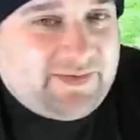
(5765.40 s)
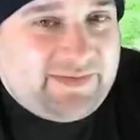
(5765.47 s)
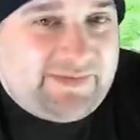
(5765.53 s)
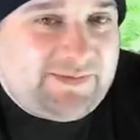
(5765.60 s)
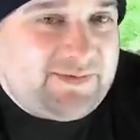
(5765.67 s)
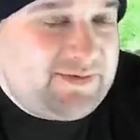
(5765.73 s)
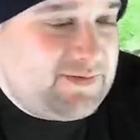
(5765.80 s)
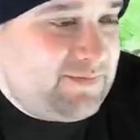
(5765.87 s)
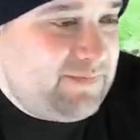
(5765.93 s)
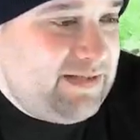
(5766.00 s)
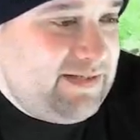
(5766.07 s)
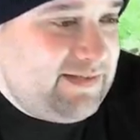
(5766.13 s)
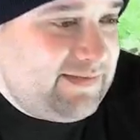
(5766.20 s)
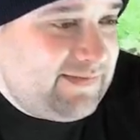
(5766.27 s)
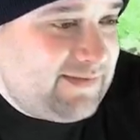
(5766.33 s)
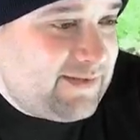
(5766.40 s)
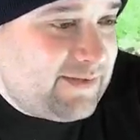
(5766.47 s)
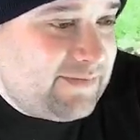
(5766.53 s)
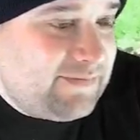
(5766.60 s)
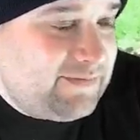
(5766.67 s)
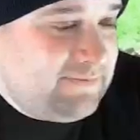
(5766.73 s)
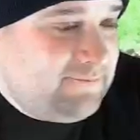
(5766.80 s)
social media
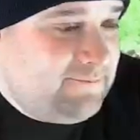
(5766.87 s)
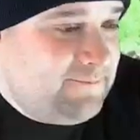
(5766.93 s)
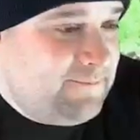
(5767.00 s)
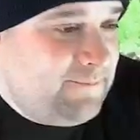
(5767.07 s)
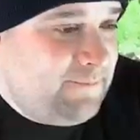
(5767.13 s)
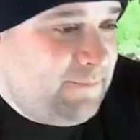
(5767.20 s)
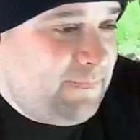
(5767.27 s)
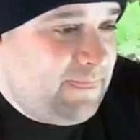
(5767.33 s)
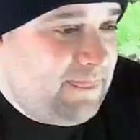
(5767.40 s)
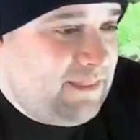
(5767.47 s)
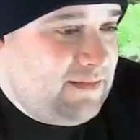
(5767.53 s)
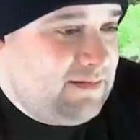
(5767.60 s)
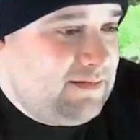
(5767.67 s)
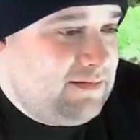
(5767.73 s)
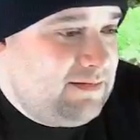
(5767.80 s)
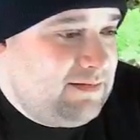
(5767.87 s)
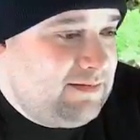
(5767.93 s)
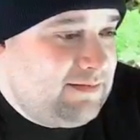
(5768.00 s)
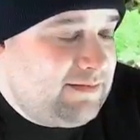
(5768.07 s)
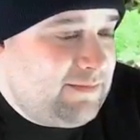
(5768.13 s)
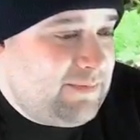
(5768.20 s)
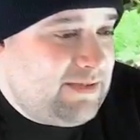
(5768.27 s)
stuff.
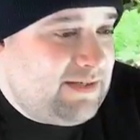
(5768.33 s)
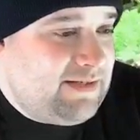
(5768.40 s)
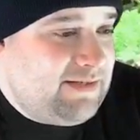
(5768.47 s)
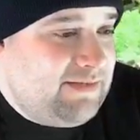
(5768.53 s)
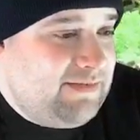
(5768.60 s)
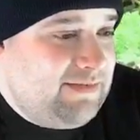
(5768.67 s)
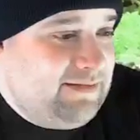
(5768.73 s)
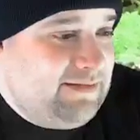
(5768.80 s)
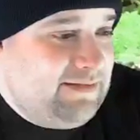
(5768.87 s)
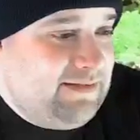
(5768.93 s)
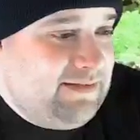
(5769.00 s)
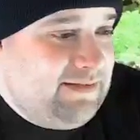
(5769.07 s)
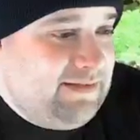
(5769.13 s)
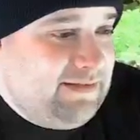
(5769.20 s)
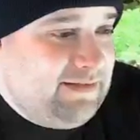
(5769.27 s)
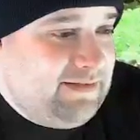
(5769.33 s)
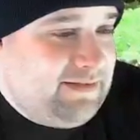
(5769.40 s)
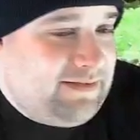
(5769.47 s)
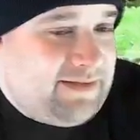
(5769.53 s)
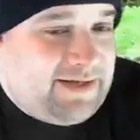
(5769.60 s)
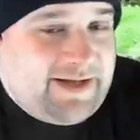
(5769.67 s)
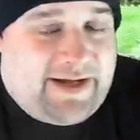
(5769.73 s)
I mean,
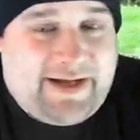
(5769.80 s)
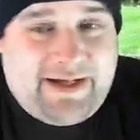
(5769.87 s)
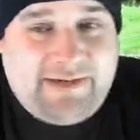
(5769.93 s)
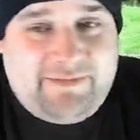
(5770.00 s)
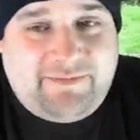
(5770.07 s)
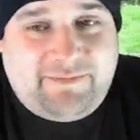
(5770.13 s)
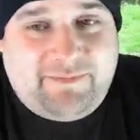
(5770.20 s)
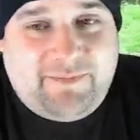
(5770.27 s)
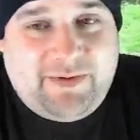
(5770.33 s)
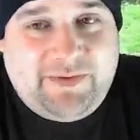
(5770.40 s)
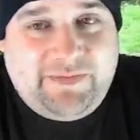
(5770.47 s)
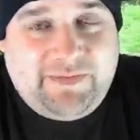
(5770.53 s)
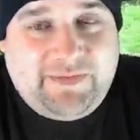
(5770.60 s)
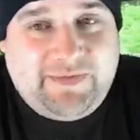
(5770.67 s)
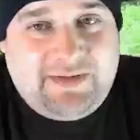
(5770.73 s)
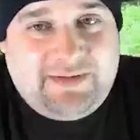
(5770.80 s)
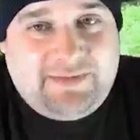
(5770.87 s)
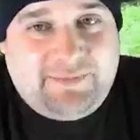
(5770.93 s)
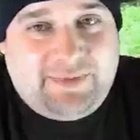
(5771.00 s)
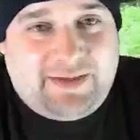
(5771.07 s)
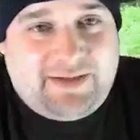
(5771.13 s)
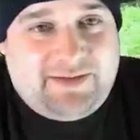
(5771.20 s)
I have most of
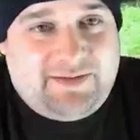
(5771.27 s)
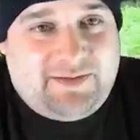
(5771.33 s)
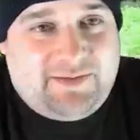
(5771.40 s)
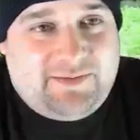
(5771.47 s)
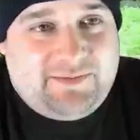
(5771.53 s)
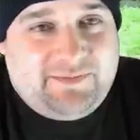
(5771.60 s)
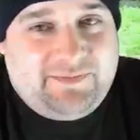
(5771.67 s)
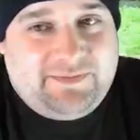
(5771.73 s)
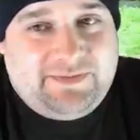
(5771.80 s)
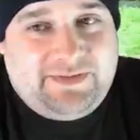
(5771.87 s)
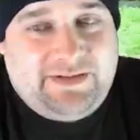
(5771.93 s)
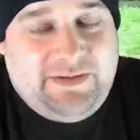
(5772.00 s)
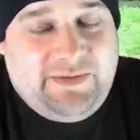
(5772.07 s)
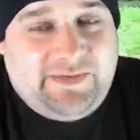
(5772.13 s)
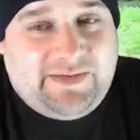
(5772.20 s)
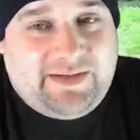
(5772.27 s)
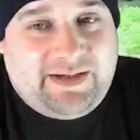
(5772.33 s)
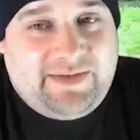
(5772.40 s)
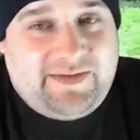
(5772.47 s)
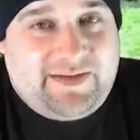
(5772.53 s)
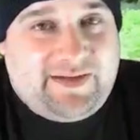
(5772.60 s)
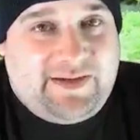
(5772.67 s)
it, but I don't use it. I
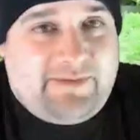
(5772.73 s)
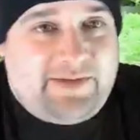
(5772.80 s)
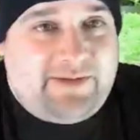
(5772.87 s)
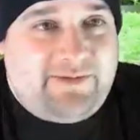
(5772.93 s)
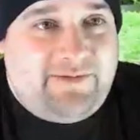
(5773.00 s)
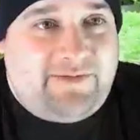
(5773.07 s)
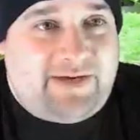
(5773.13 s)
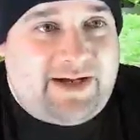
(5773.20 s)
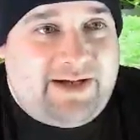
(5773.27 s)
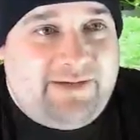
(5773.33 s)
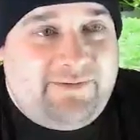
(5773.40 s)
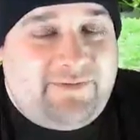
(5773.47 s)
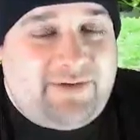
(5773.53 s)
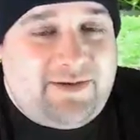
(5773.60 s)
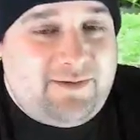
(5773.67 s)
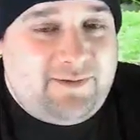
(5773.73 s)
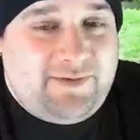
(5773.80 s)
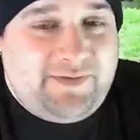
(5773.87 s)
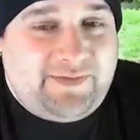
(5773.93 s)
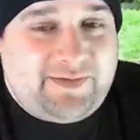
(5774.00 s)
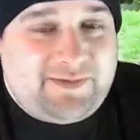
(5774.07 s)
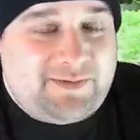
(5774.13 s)
think I have like 5
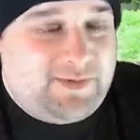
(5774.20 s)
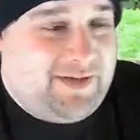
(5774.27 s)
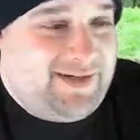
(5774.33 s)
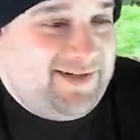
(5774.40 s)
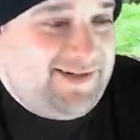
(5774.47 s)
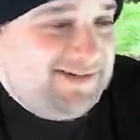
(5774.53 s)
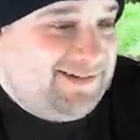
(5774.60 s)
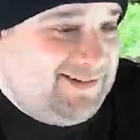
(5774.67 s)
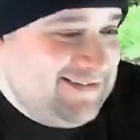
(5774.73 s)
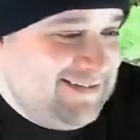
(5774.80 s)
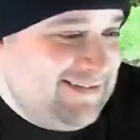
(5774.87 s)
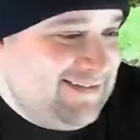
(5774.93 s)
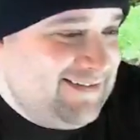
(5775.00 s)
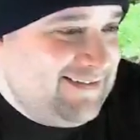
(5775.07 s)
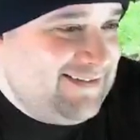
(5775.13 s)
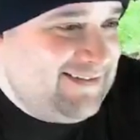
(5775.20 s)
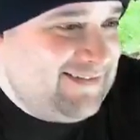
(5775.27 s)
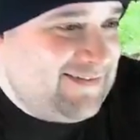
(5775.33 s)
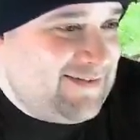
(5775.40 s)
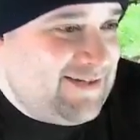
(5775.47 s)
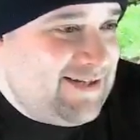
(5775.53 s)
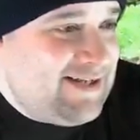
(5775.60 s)
followers on Twitter.
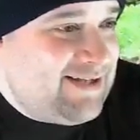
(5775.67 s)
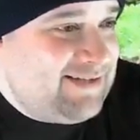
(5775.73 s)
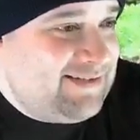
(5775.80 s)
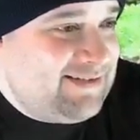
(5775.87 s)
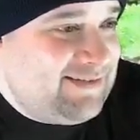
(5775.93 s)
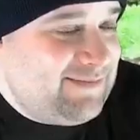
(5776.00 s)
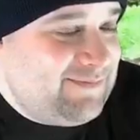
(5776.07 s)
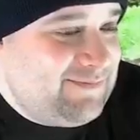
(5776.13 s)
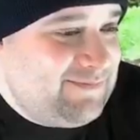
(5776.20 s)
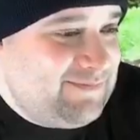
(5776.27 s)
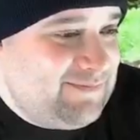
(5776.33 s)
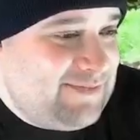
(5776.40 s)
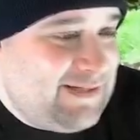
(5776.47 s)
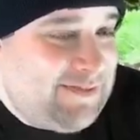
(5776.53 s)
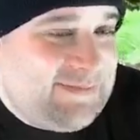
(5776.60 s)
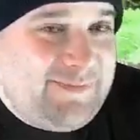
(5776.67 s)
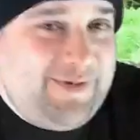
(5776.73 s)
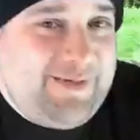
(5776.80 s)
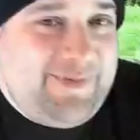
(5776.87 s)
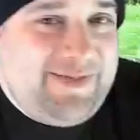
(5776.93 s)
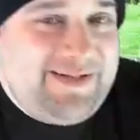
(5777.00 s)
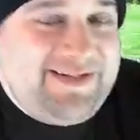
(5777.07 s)
So yeah, I'm a pretty
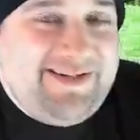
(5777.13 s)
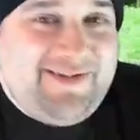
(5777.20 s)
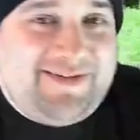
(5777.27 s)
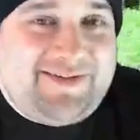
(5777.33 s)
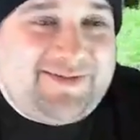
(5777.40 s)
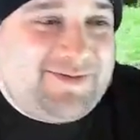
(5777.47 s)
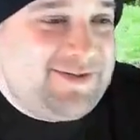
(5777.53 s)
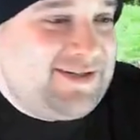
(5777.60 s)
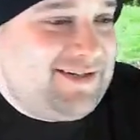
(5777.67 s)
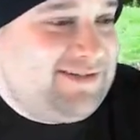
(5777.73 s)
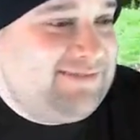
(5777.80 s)
big deal on Twitter.